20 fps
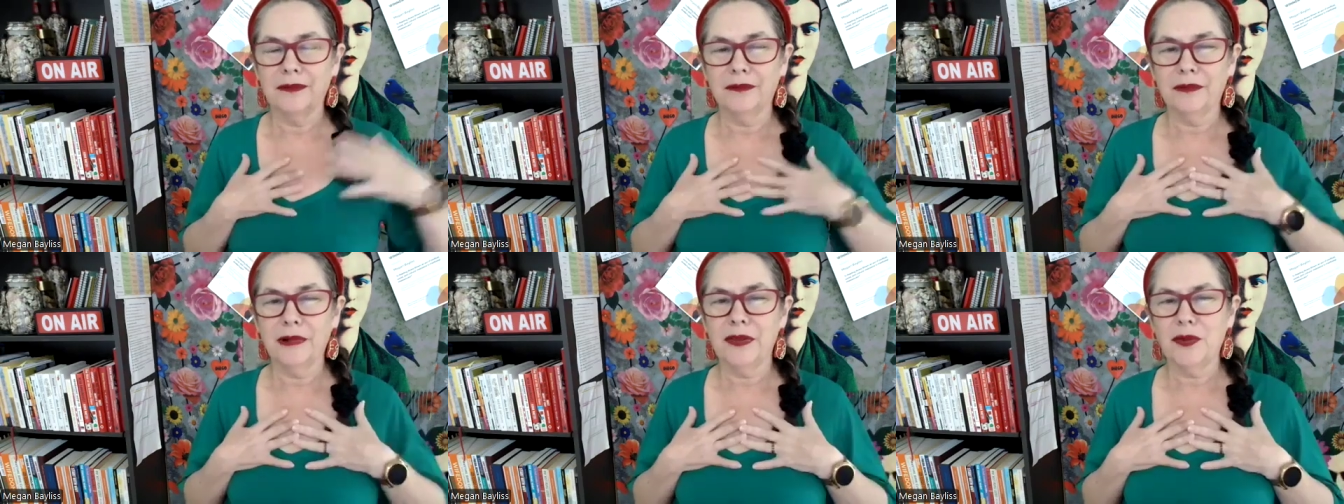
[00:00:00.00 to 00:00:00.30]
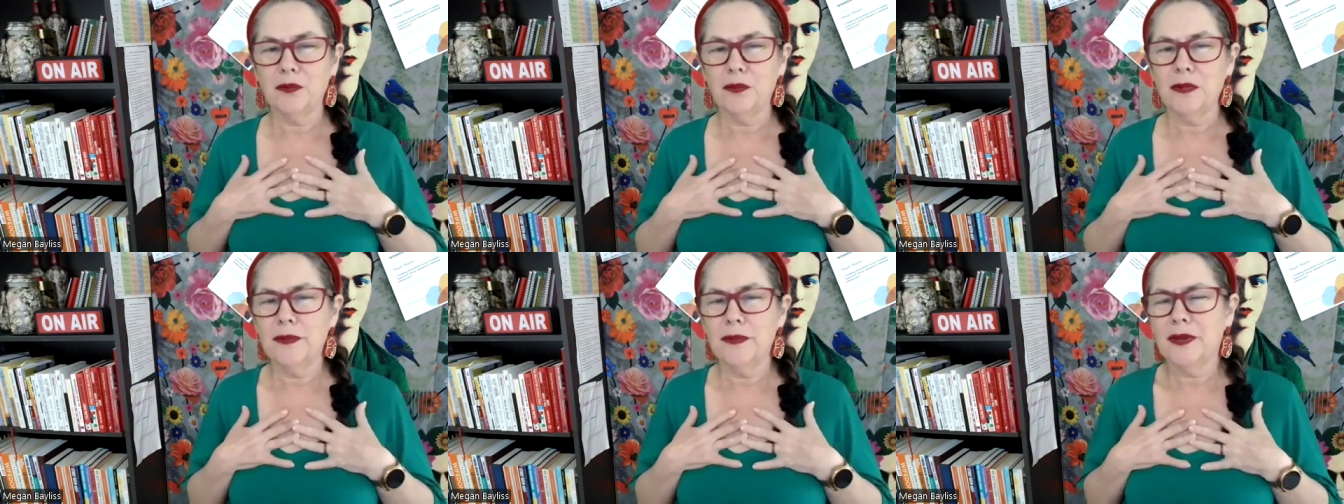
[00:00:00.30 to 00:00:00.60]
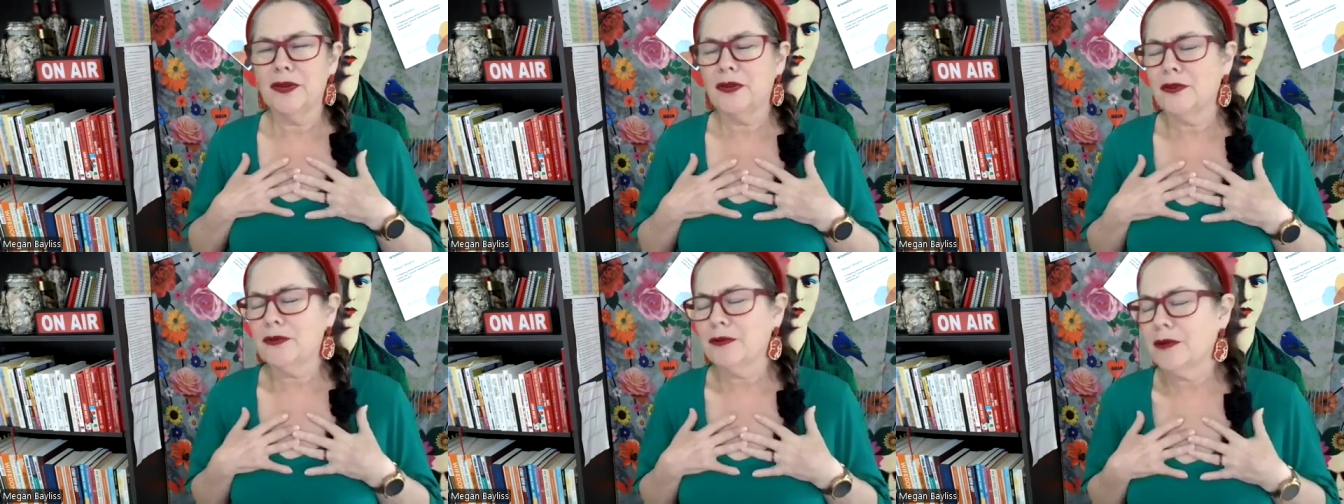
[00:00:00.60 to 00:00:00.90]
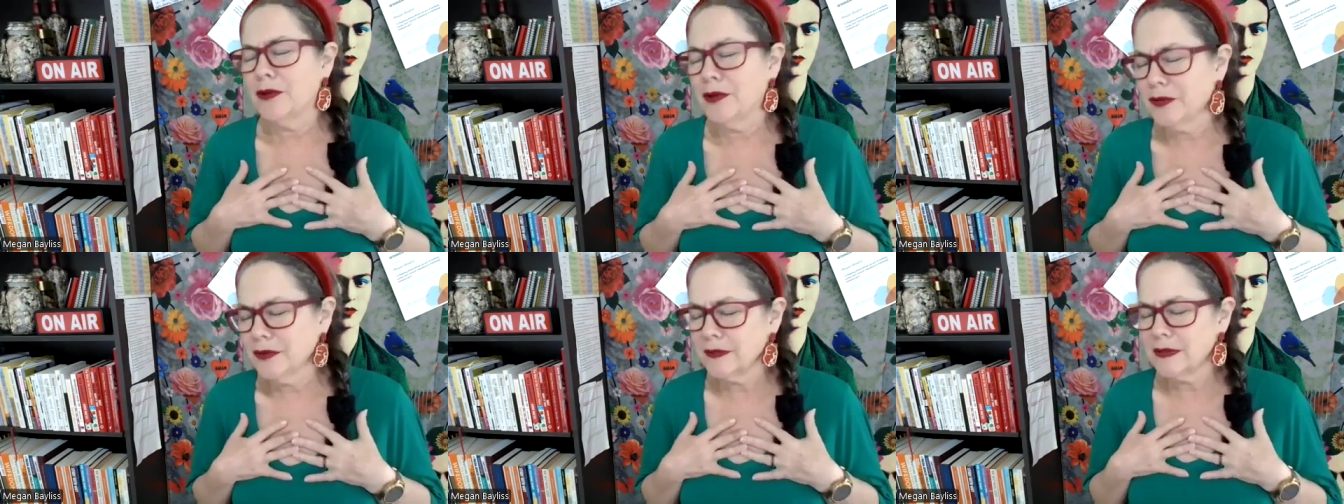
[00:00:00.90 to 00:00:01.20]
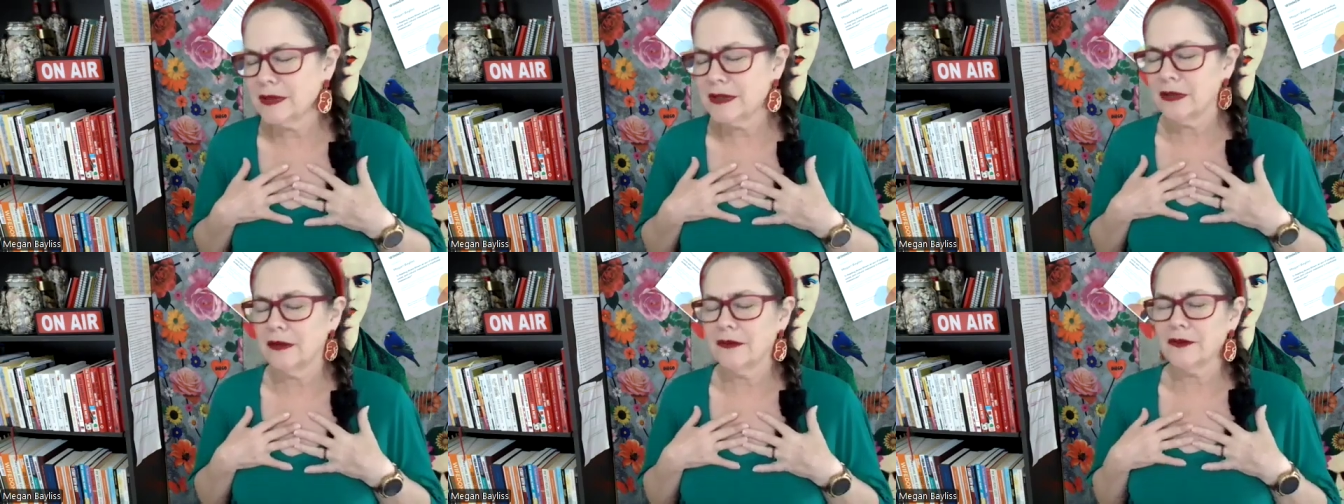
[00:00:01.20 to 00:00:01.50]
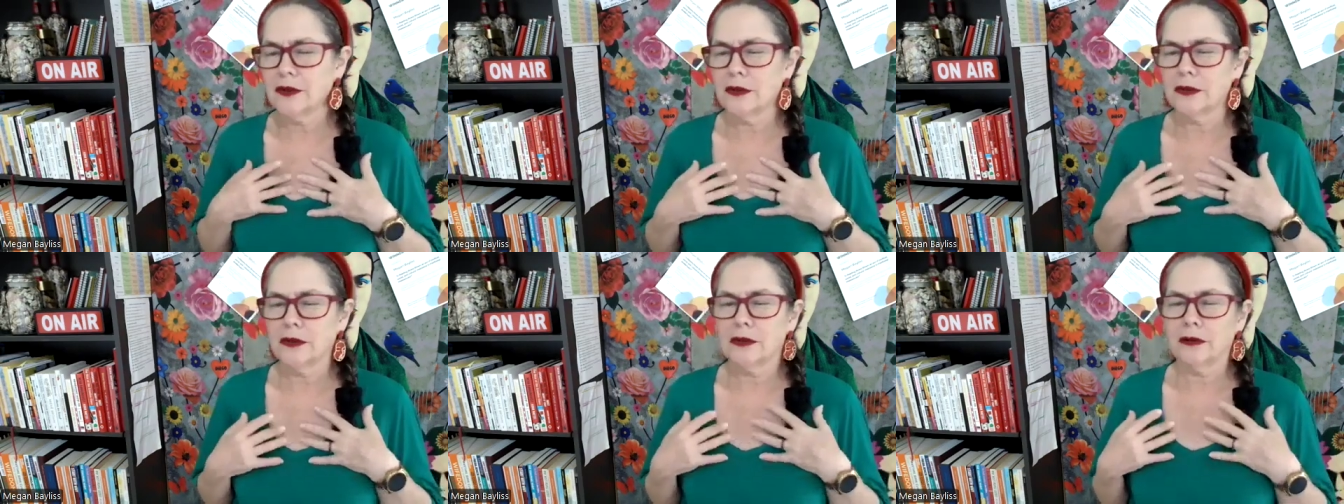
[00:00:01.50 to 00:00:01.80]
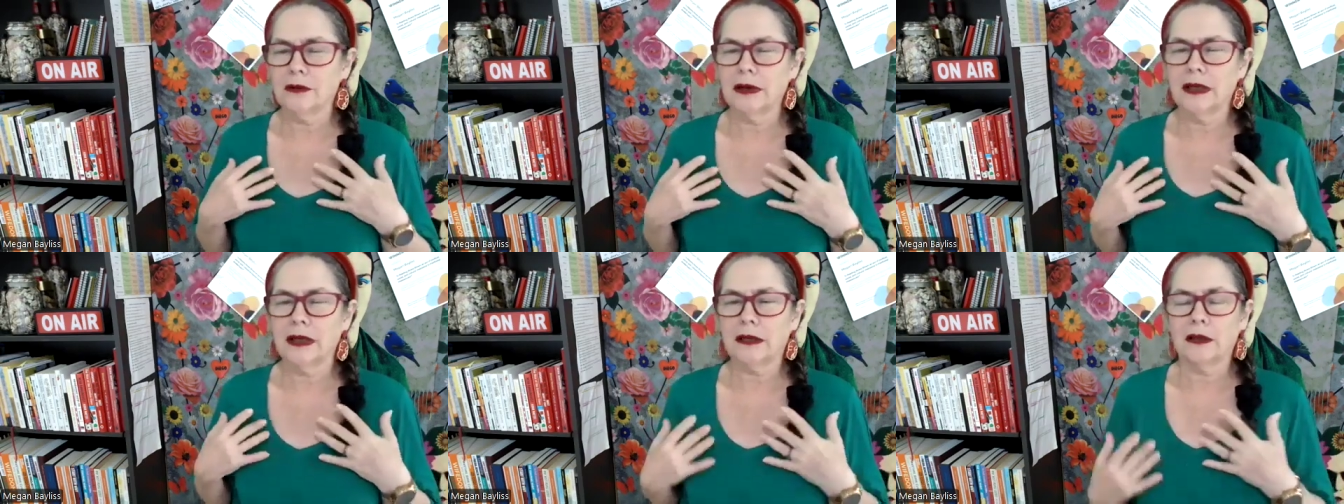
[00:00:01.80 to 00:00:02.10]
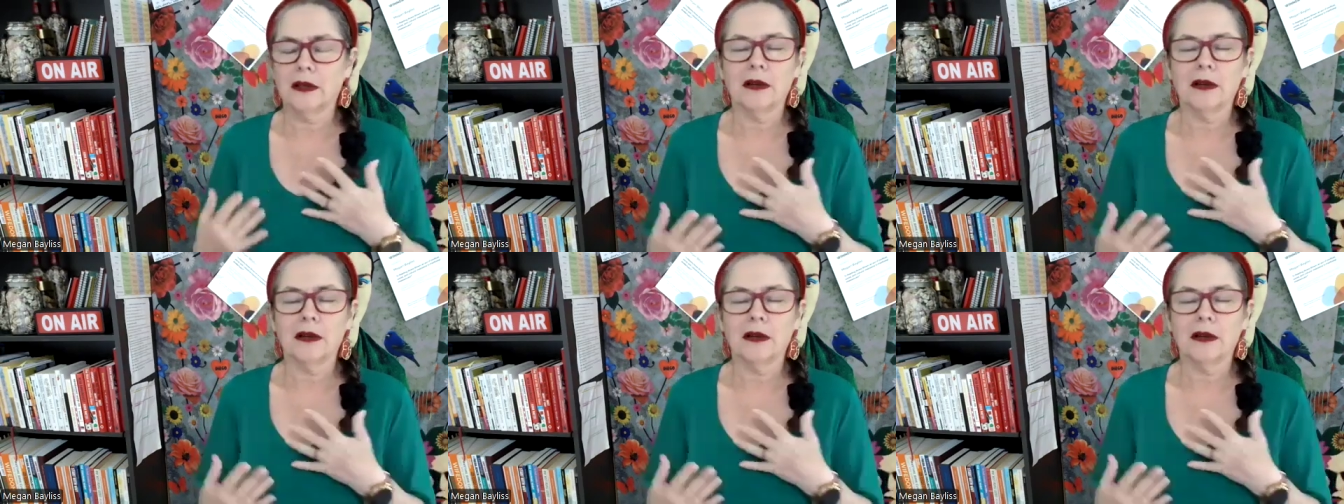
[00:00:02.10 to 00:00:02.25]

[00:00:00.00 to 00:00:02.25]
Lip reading: where the women throw themselves on the ground,